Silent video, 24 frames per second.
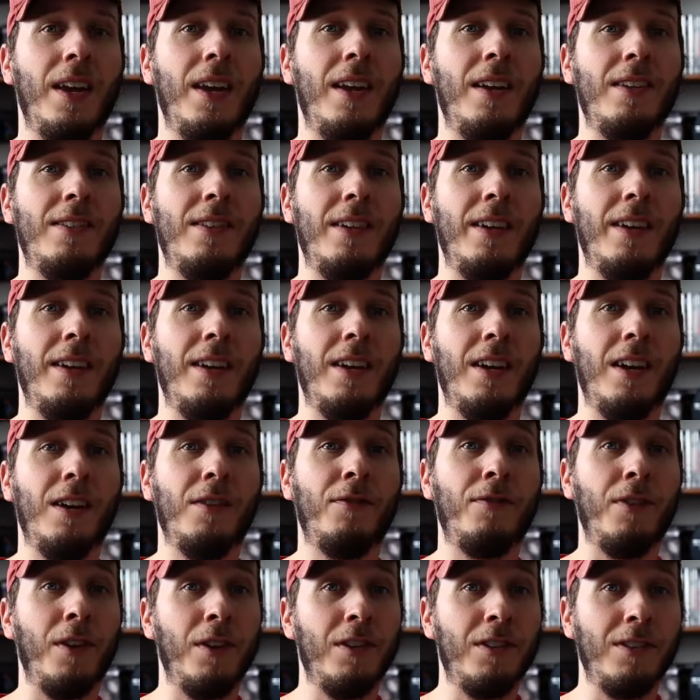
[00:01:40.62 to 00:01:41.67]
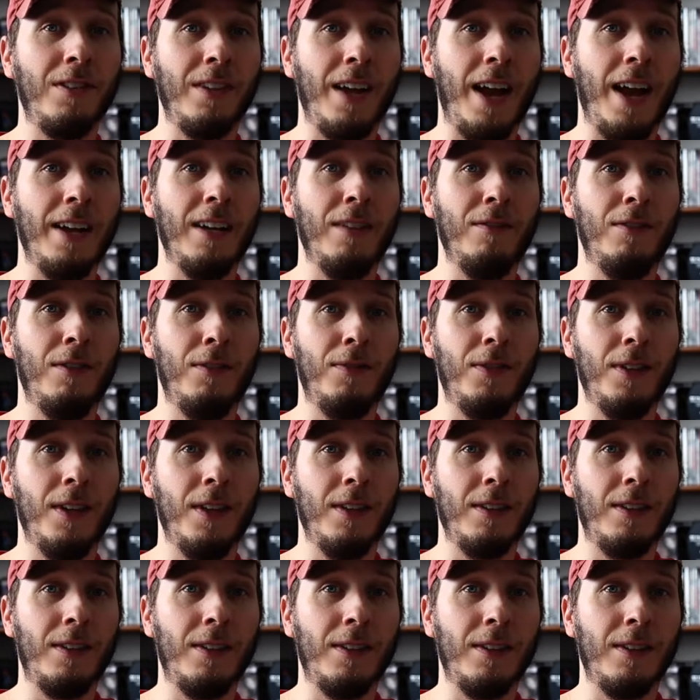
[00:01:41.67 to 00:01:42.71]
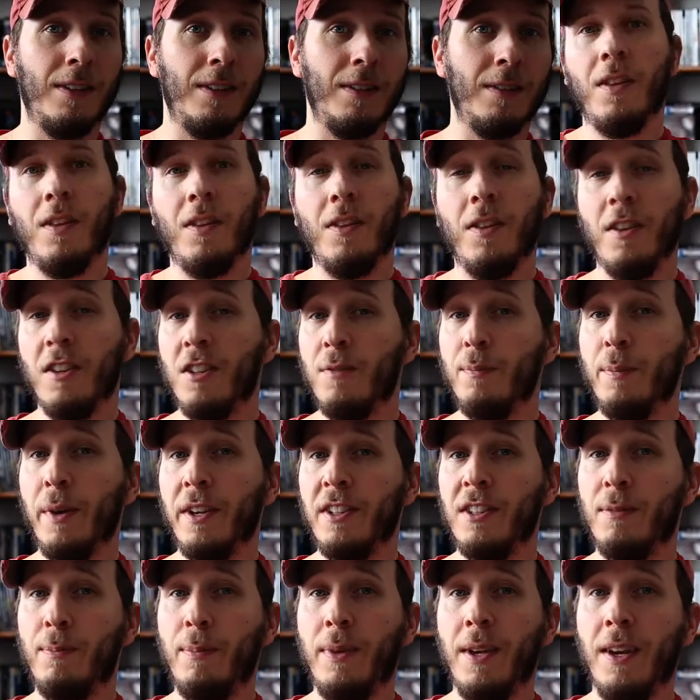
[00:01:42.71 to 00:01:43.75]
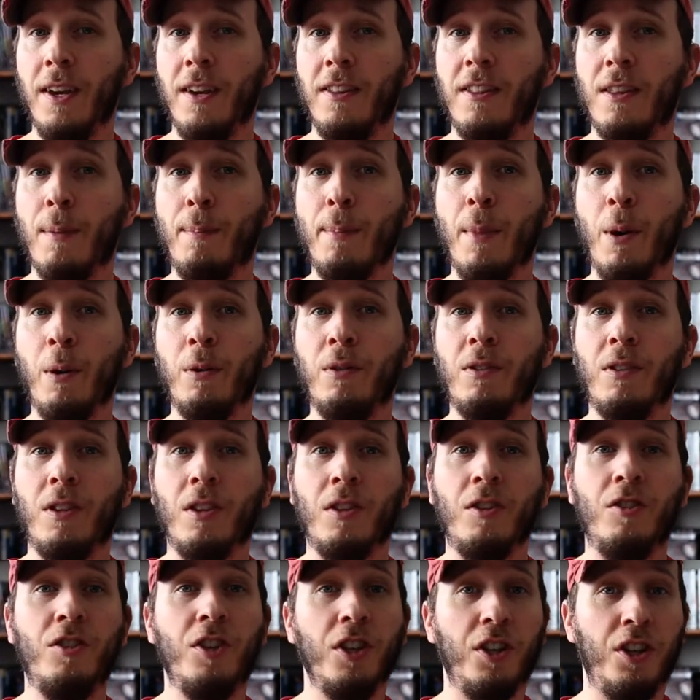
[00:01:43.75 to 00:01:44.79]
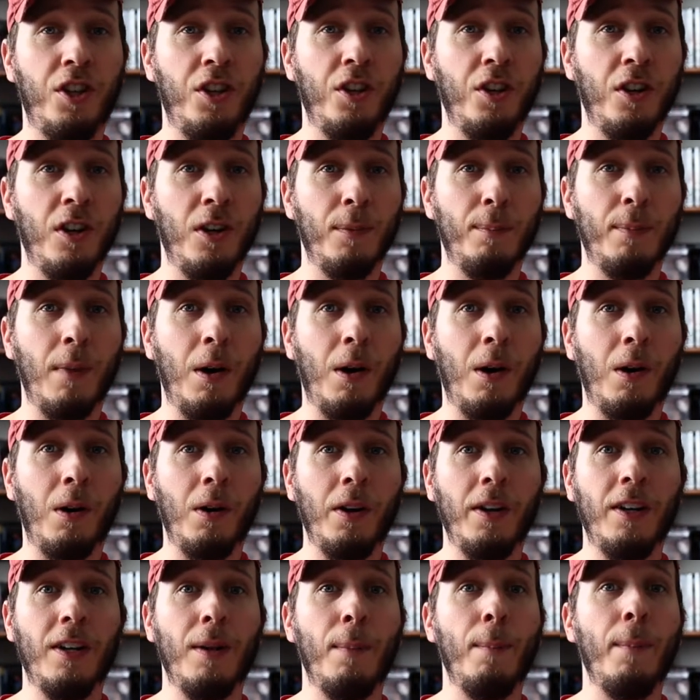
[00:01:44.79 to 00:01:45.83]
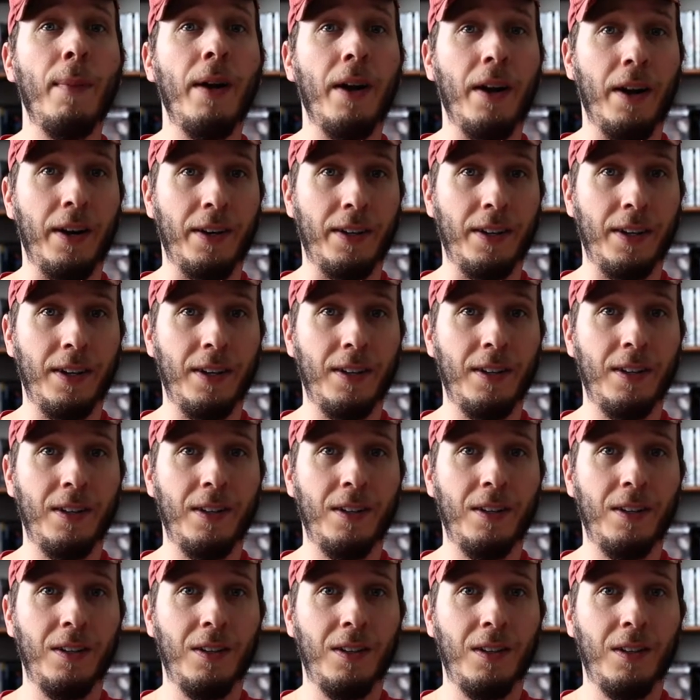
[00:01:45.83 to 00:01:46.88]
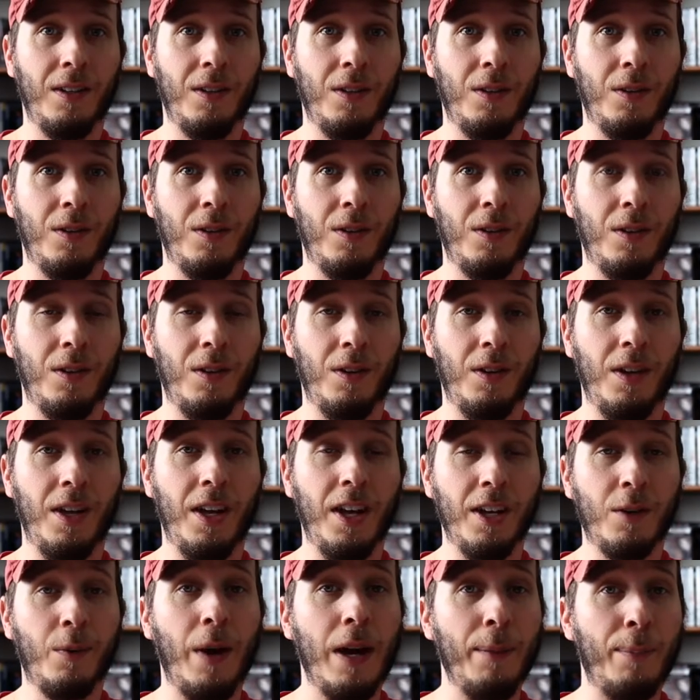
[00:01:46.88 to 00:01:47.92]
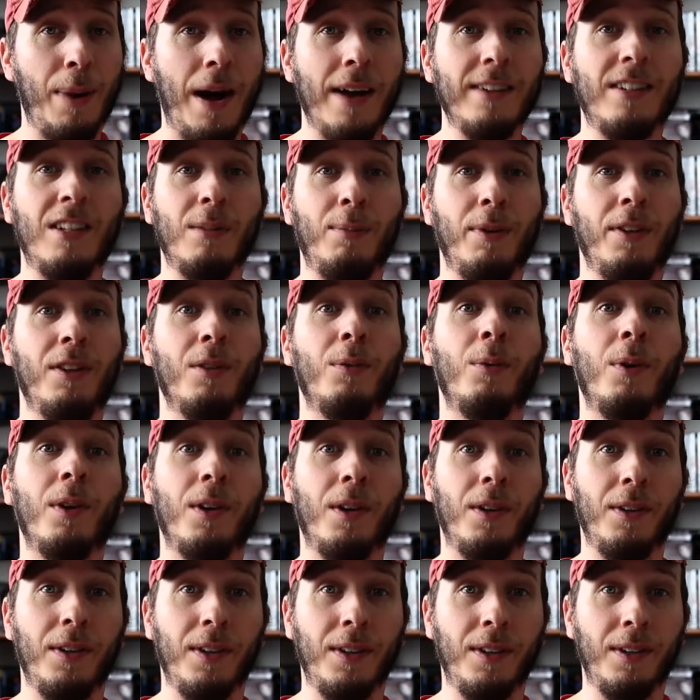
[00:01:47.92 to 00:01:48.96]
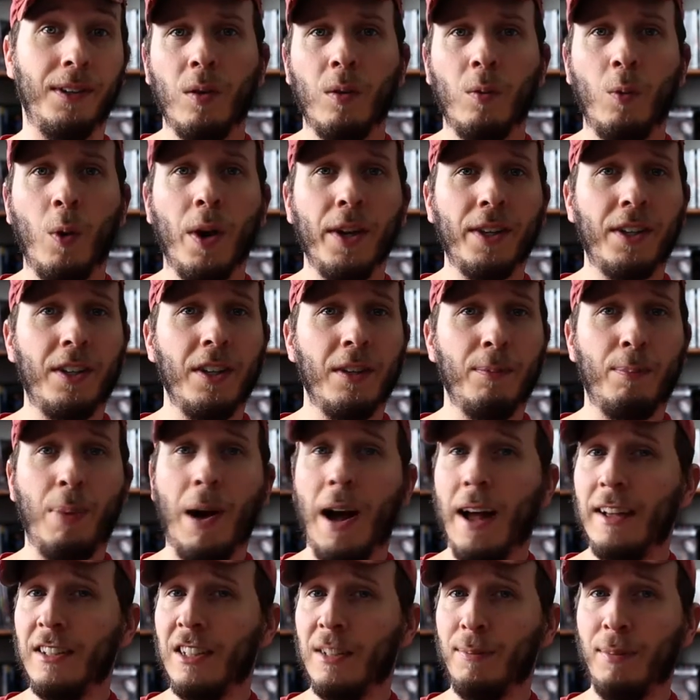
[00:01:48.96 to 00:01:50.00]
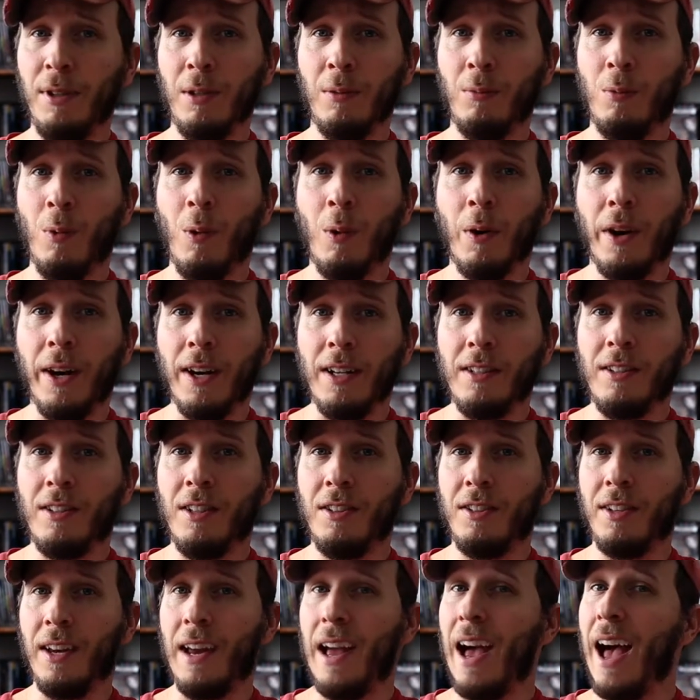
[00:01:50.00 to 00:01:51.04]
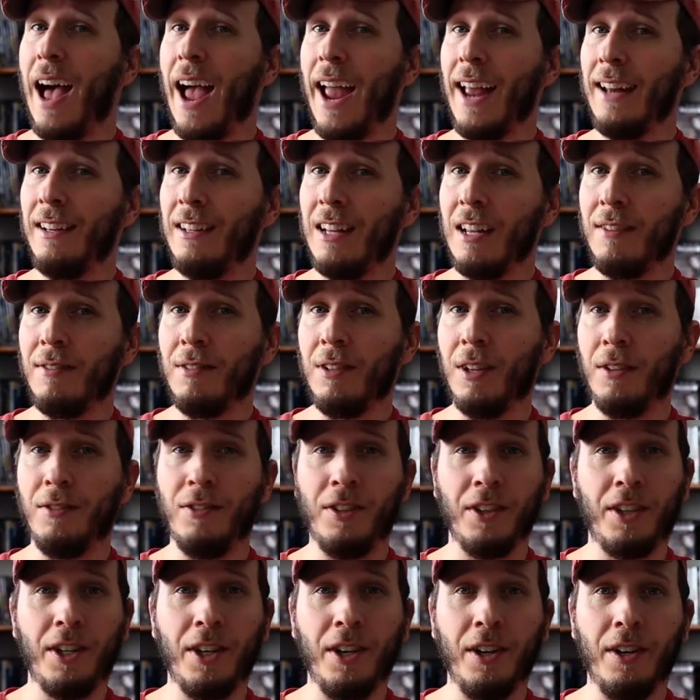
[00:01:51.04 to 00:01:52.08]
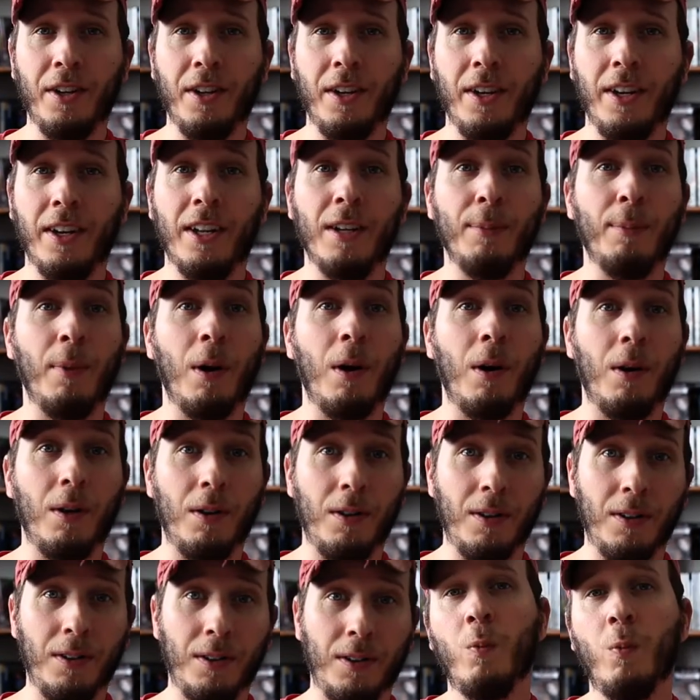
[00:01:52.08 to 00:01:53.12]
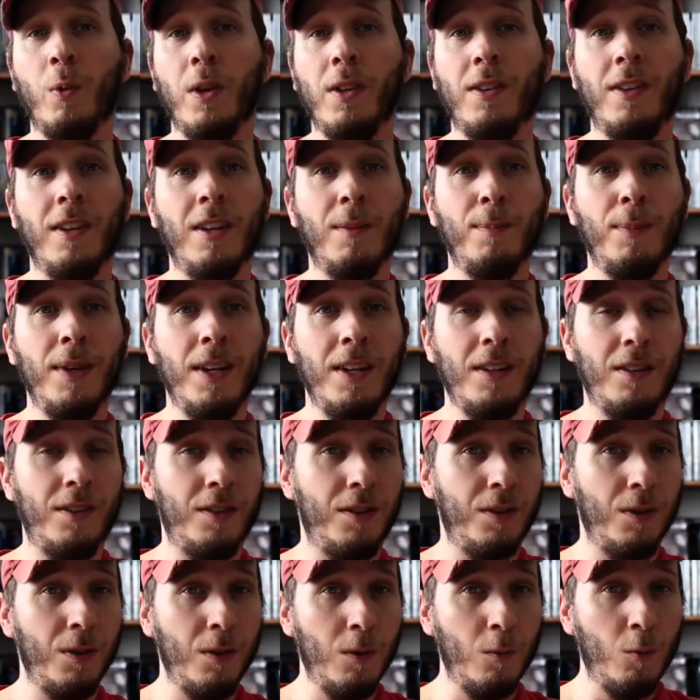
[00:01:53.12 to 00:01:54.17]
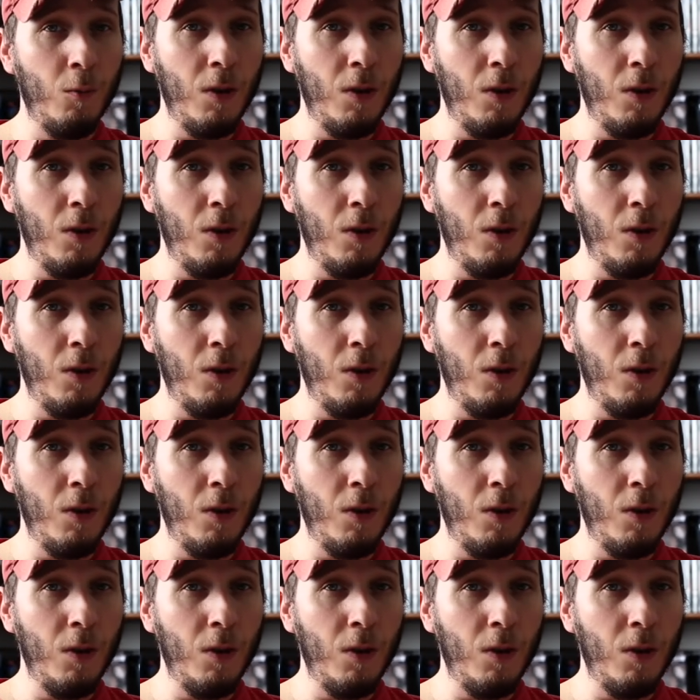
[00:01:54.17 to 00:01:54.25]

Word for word: as a uh, first line of defense. This must be the most secure mall in America, and quite possibly the world. What could possibly warrant such a high level of security in a mall? We then meet two